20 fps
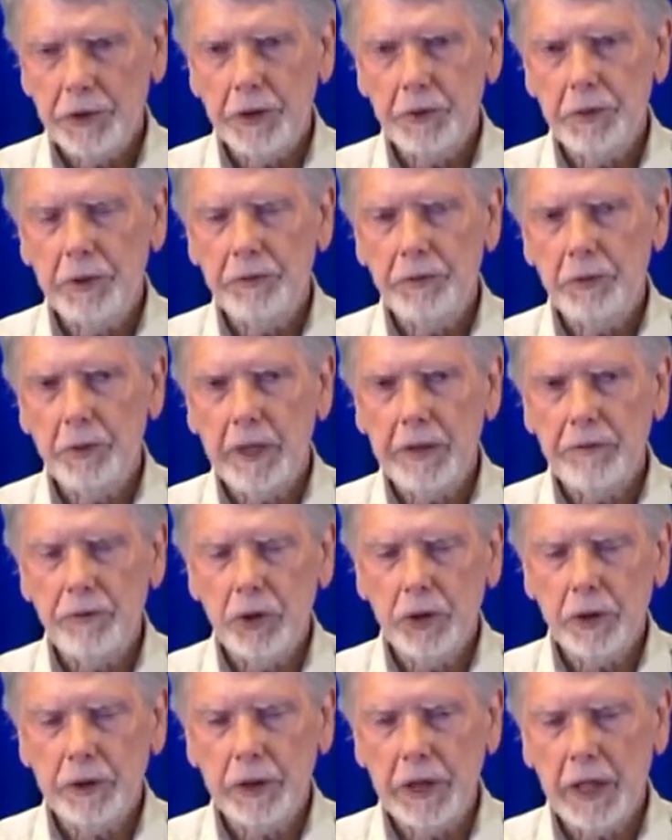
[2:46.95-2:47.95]
so if you have
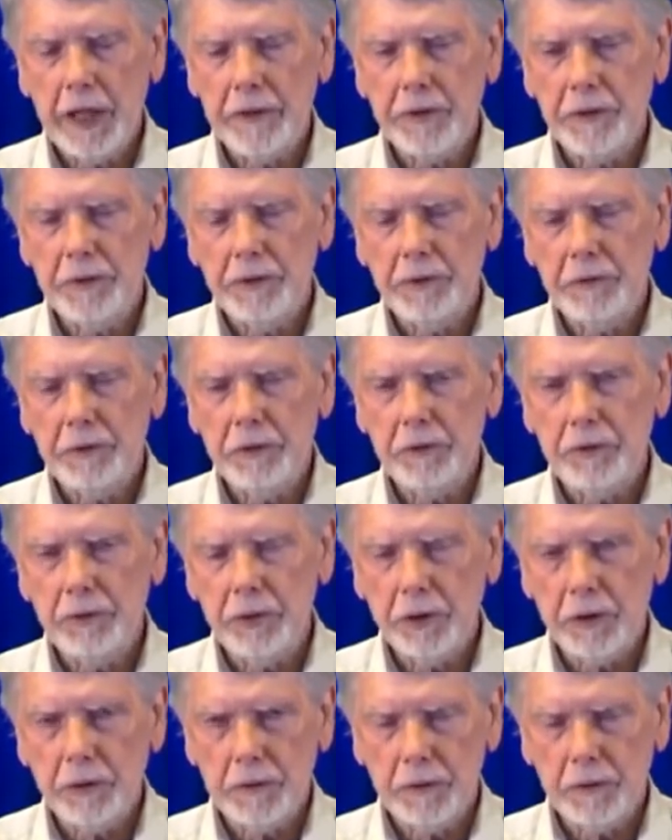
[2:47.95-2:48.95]
not gathered
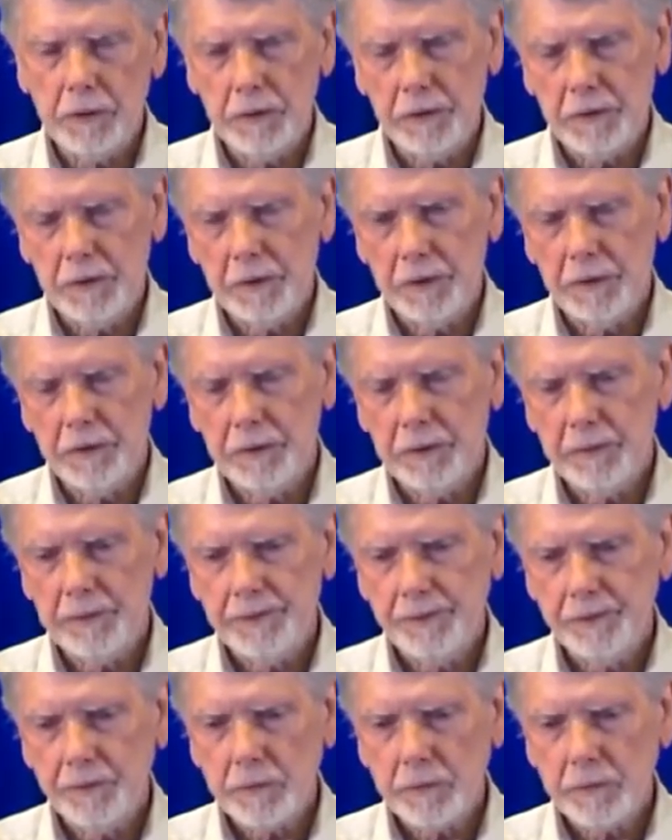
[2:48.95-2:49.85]
sufficient consciousness,